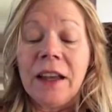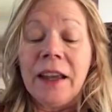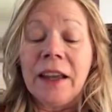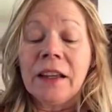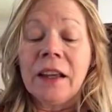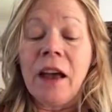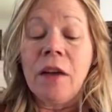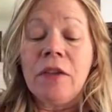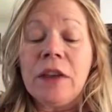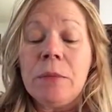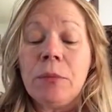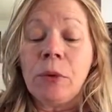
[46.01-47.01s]
In
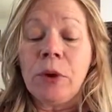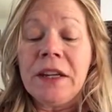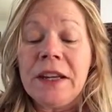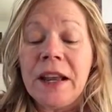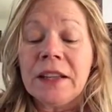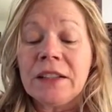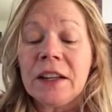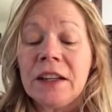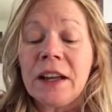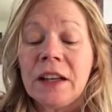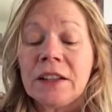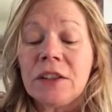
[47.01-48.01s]
love, he
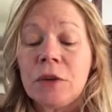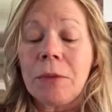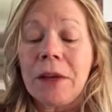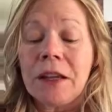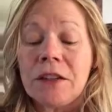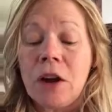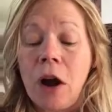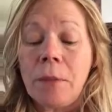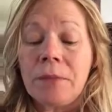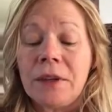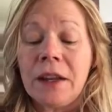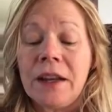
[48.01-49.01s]
predestined us to be
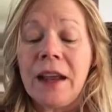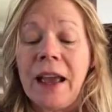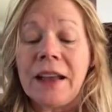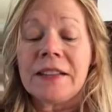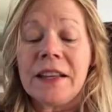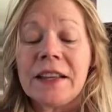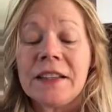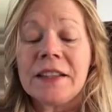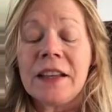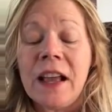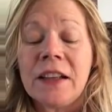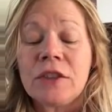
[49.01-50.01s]
adopted as his
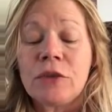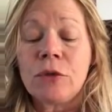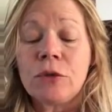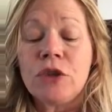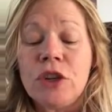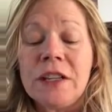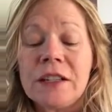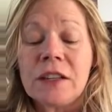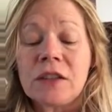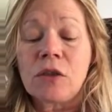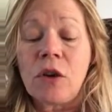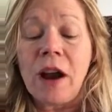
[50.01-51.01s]
sons through
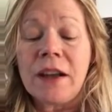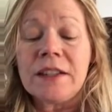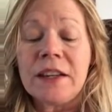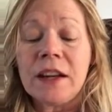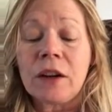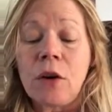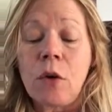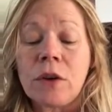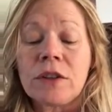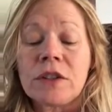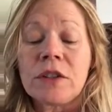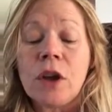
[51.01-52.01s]
Jesus Christ in
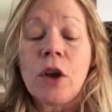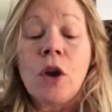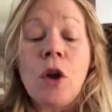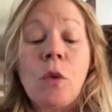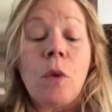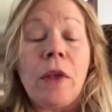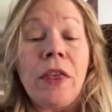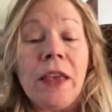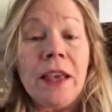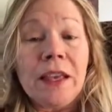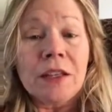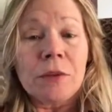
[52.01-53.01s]
accordance with
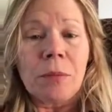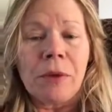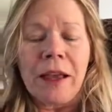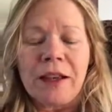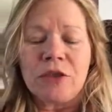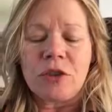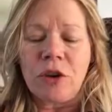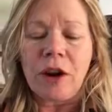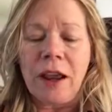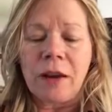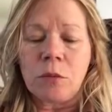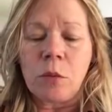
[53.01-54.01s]
his pleasure
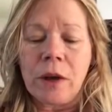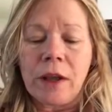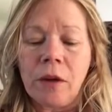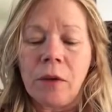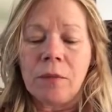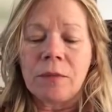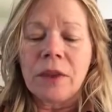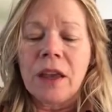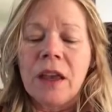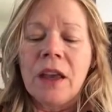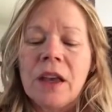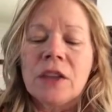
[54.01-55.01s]
and will,
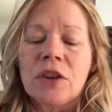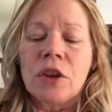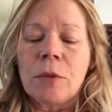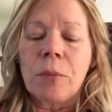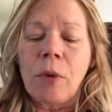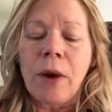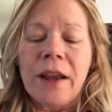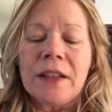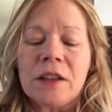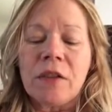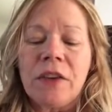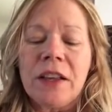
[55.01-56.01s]
to the
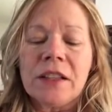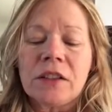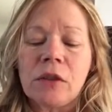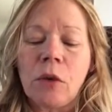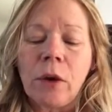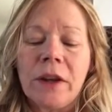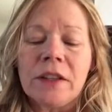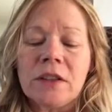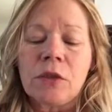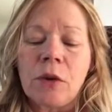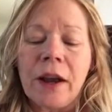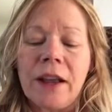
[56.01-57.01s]
praise of his glorious
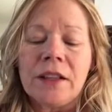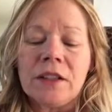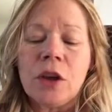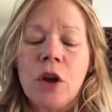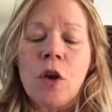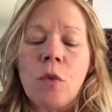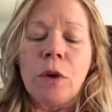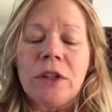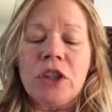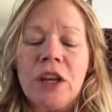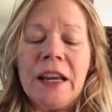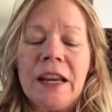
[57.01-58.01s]
grace,
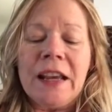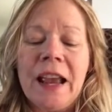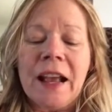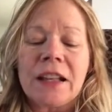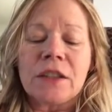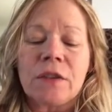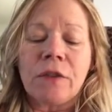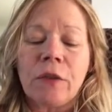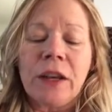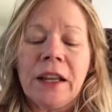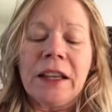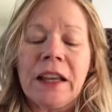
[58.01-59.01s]
which he has
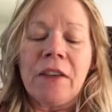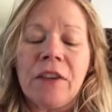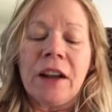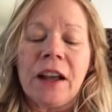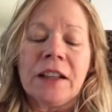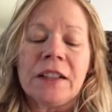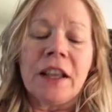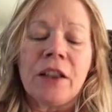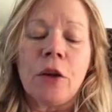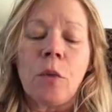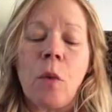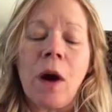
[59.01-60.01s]
freely given us
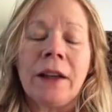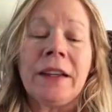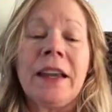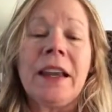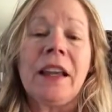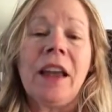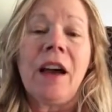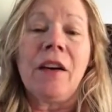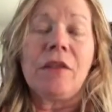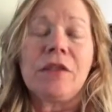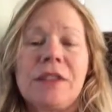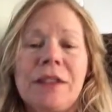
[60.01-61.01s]
in the one he
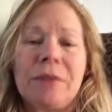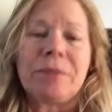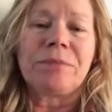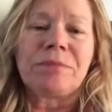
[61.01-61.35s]
loves."